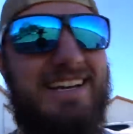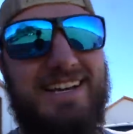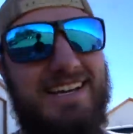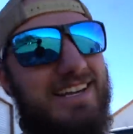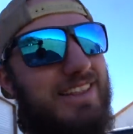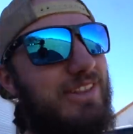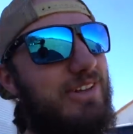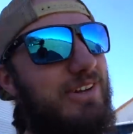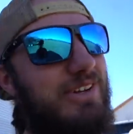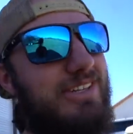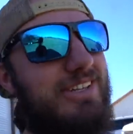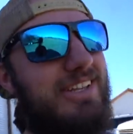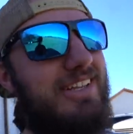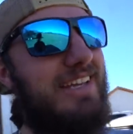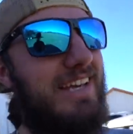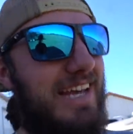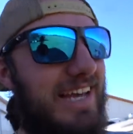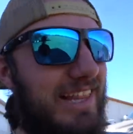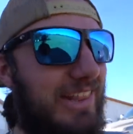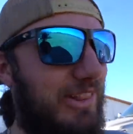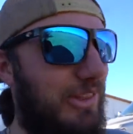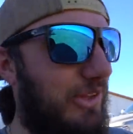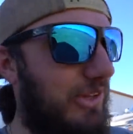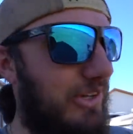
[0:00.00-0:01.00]
I looked,
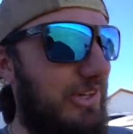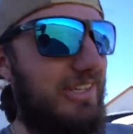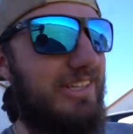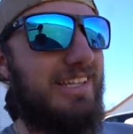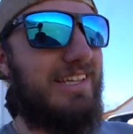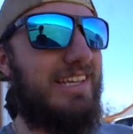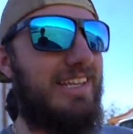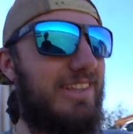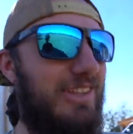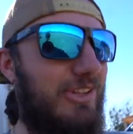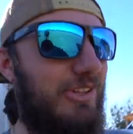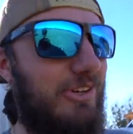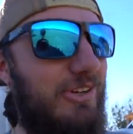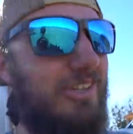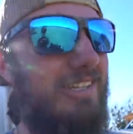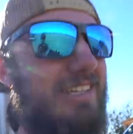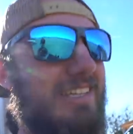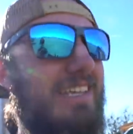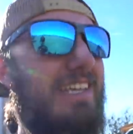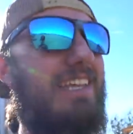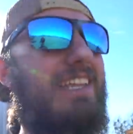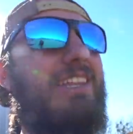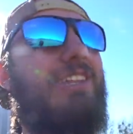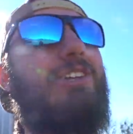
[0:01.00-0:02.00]
I looked and
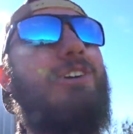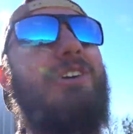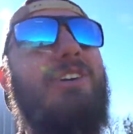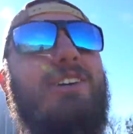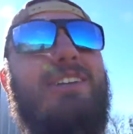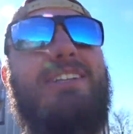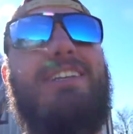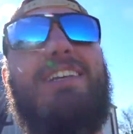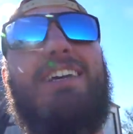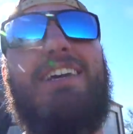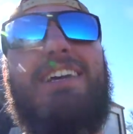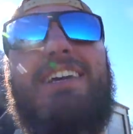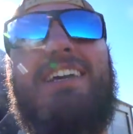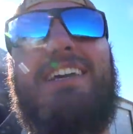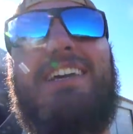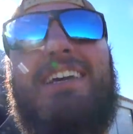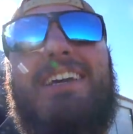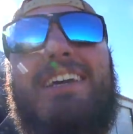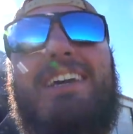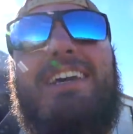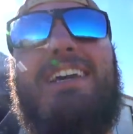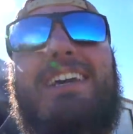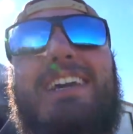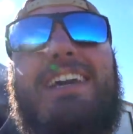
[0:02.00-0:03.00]
looked and looked,
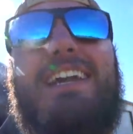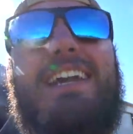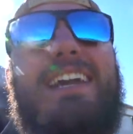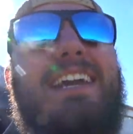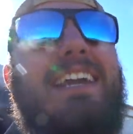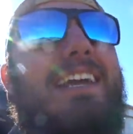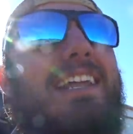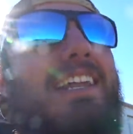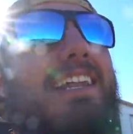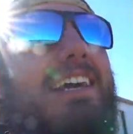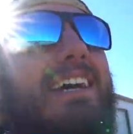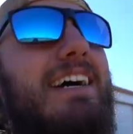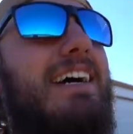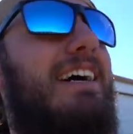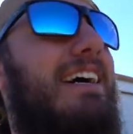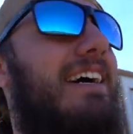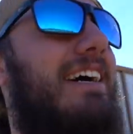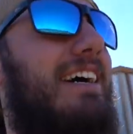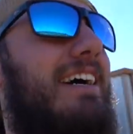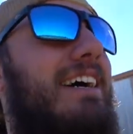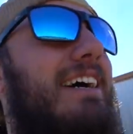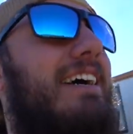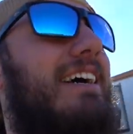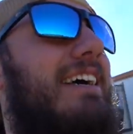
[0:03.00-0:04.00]
and
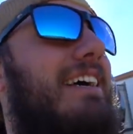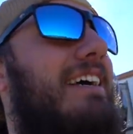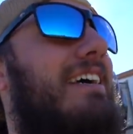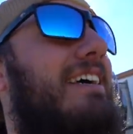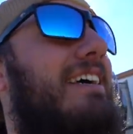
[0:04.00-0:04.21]
uh,